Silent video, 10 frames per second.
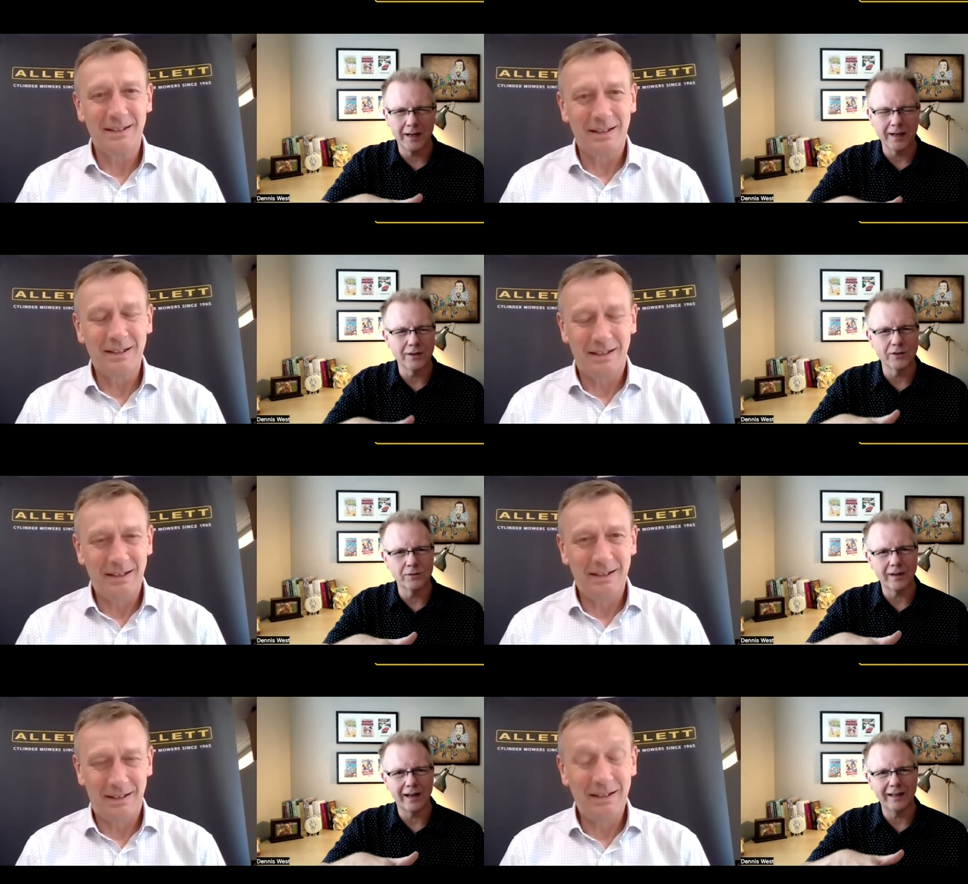Speaker 1: because
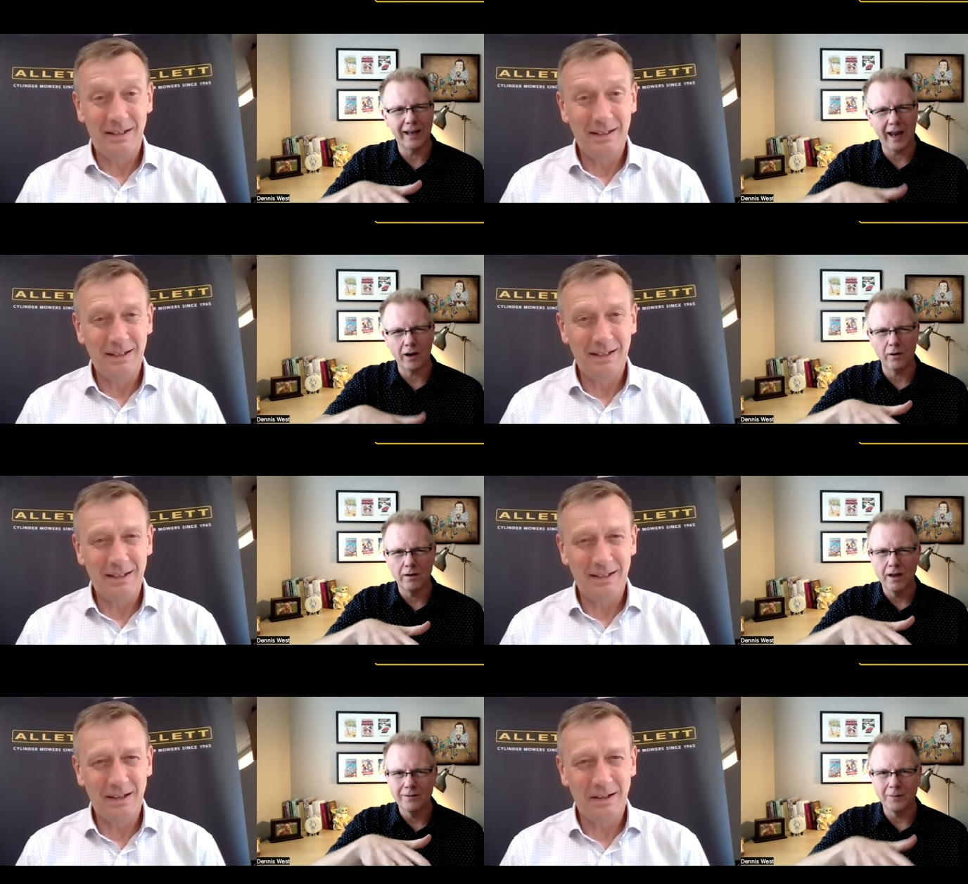I can't,
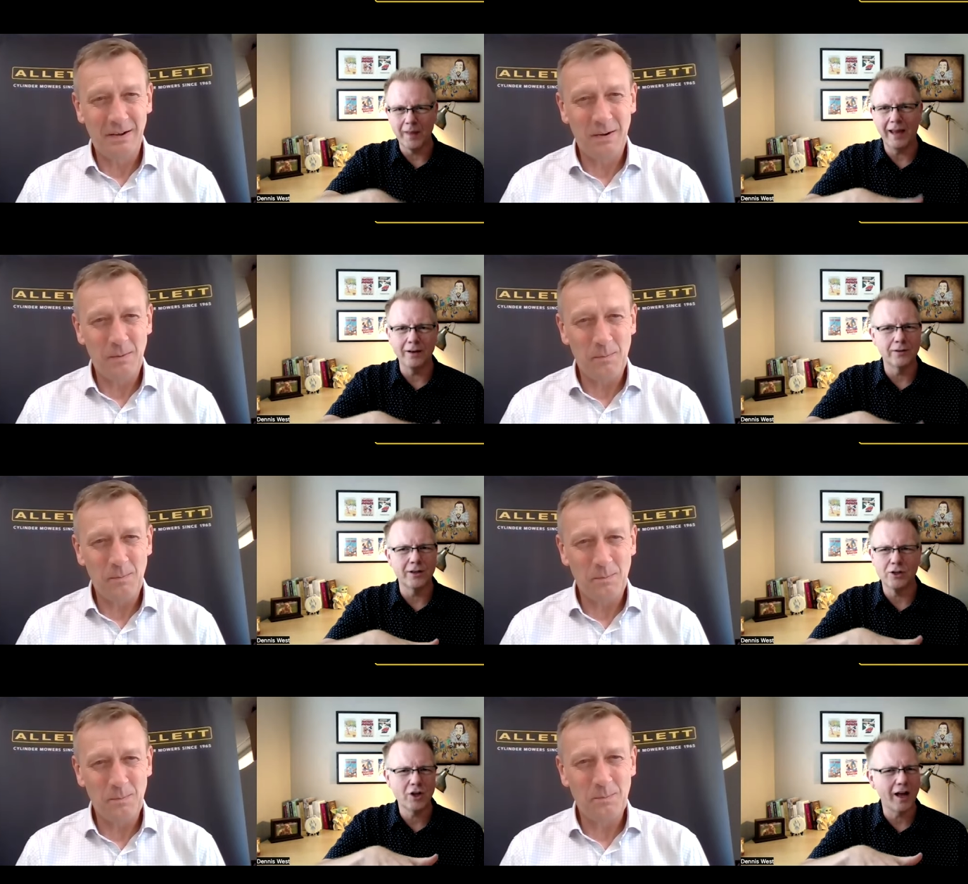from the angle that
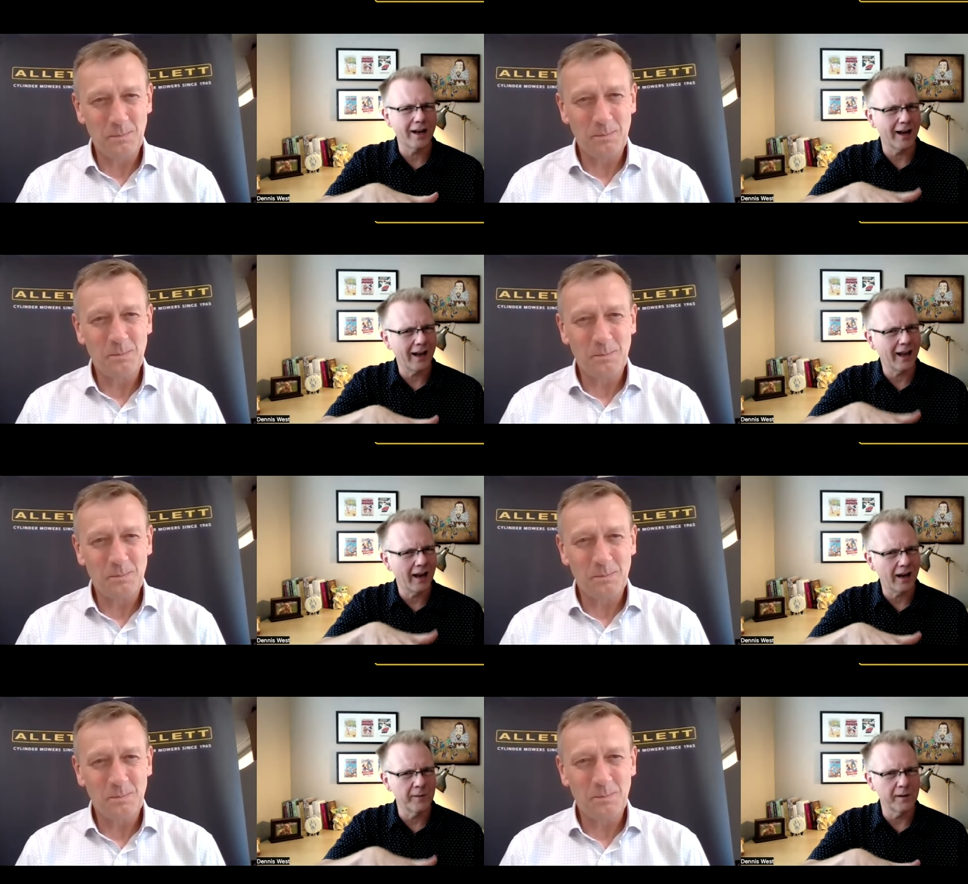it's shot at, I
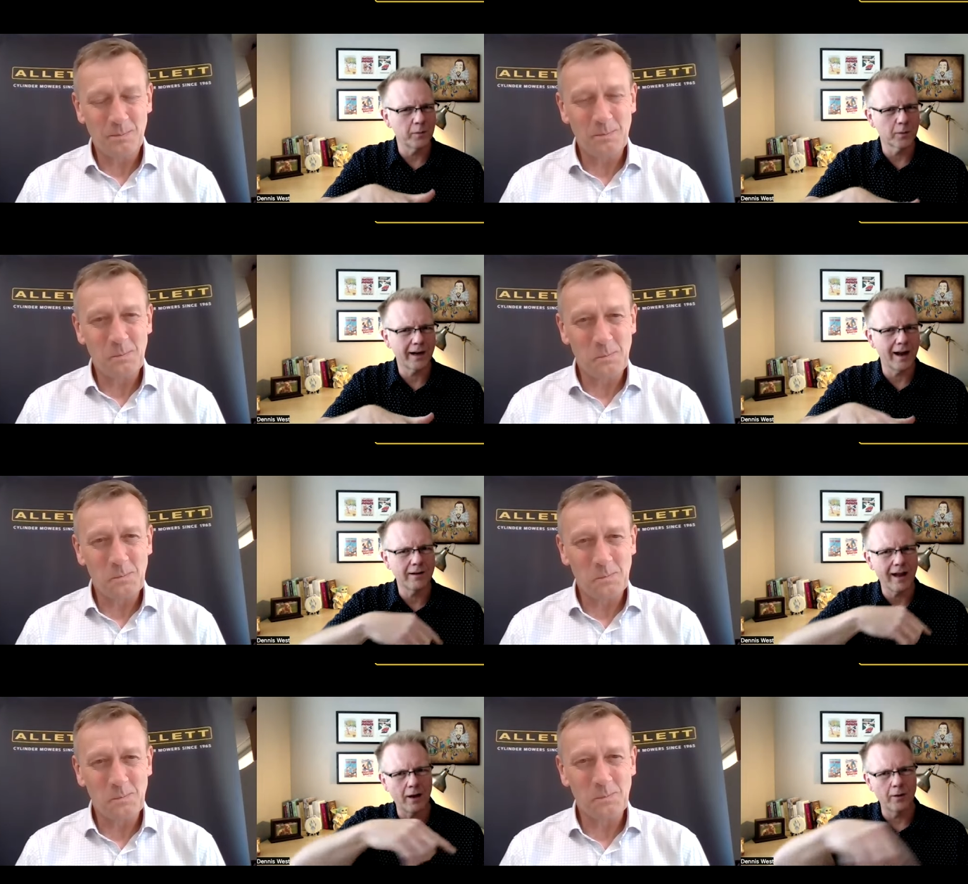can't work out
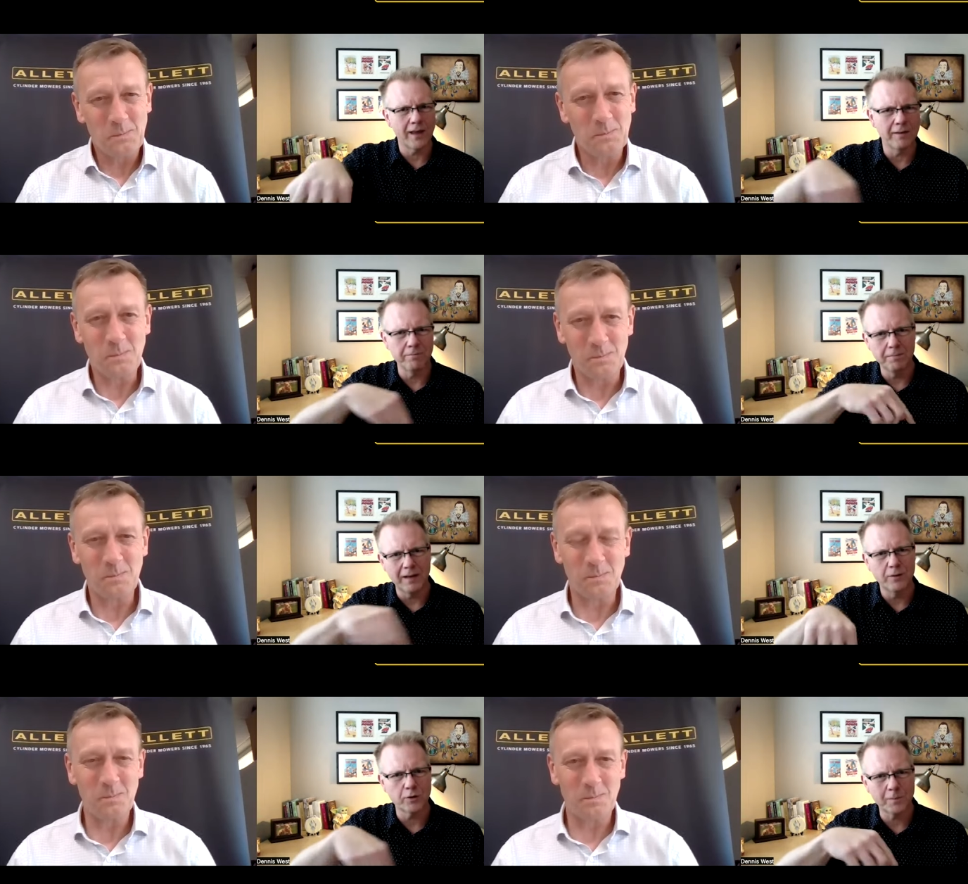how they
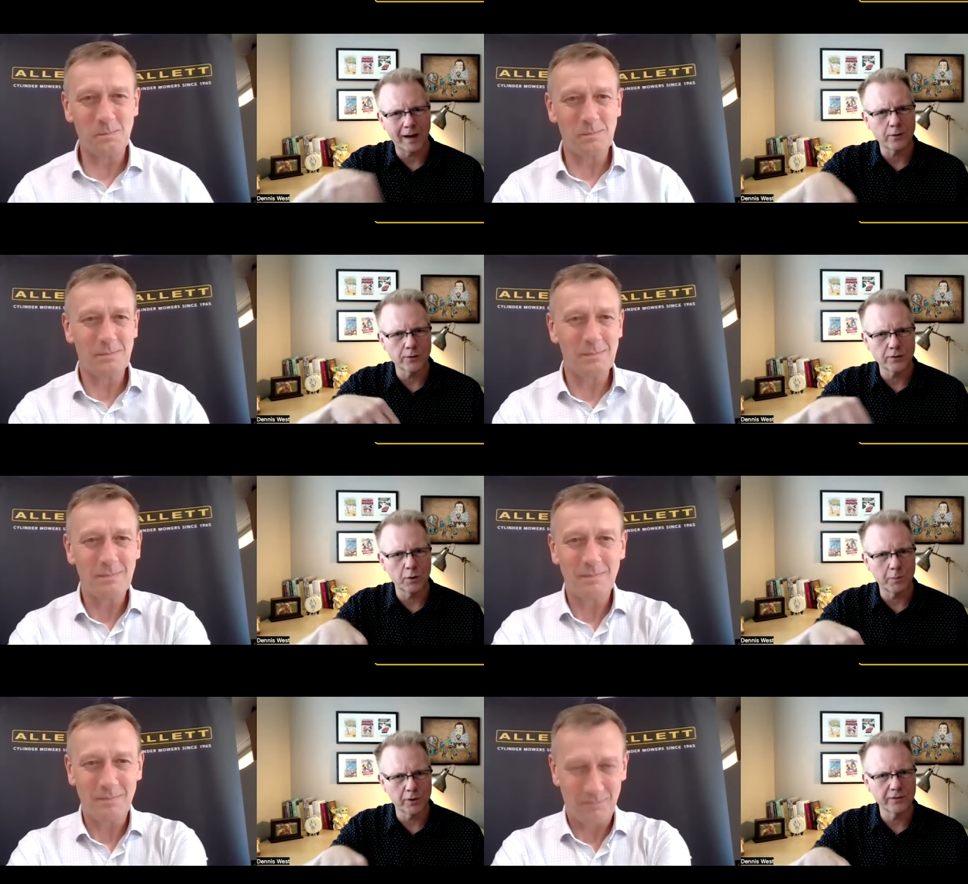made those spirals so
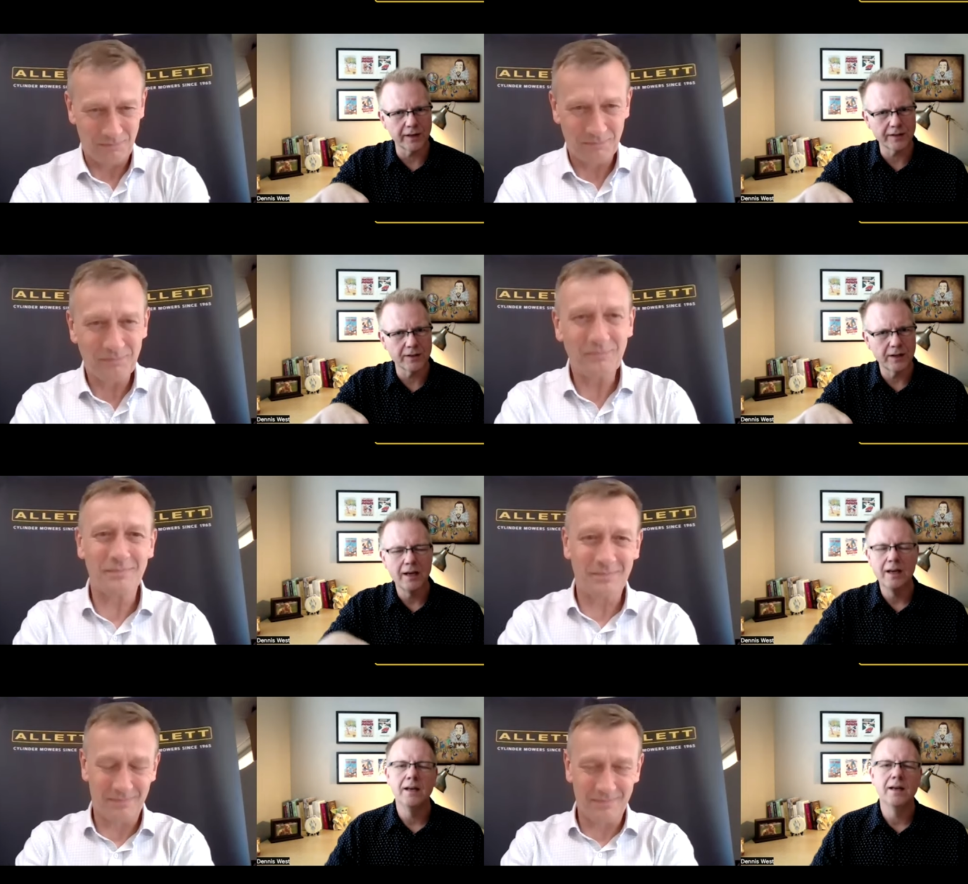perfect.
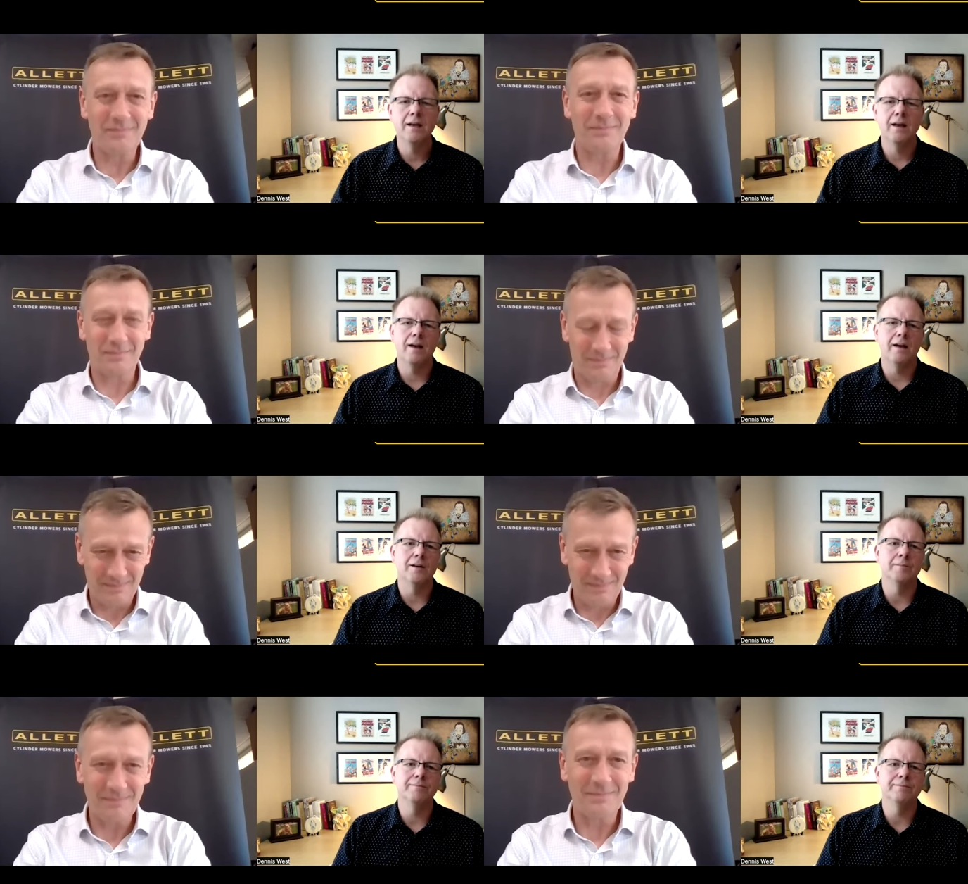
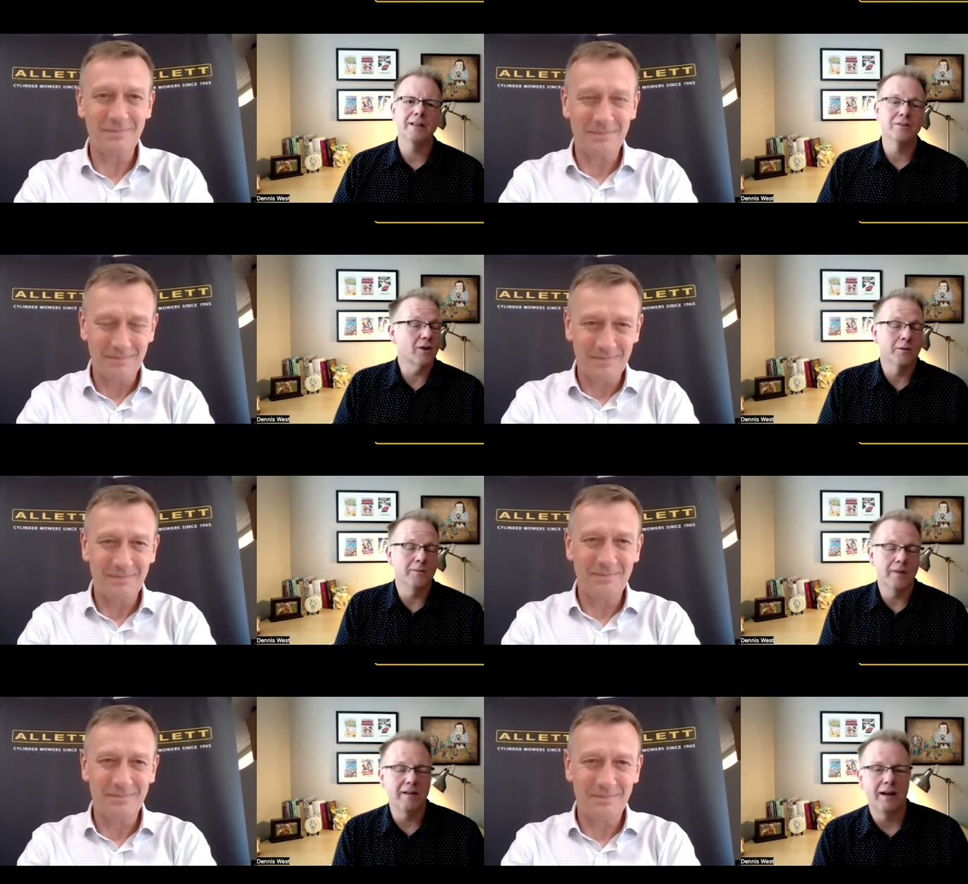Um, and so
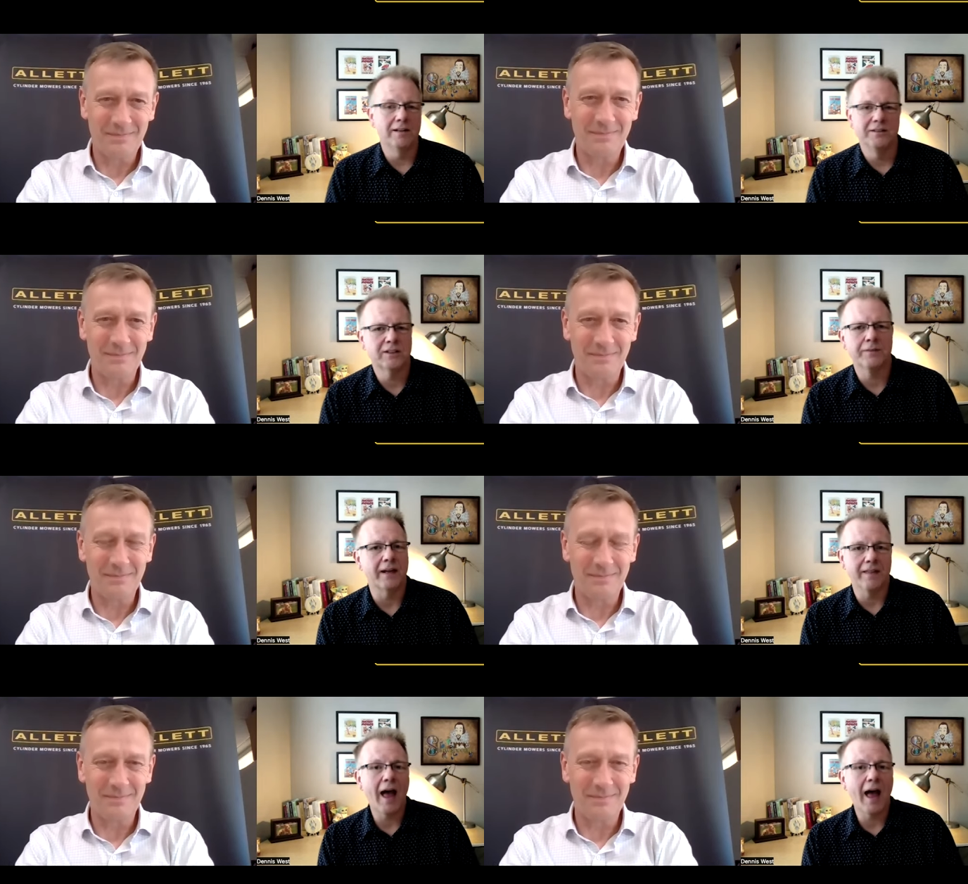uh, stuff like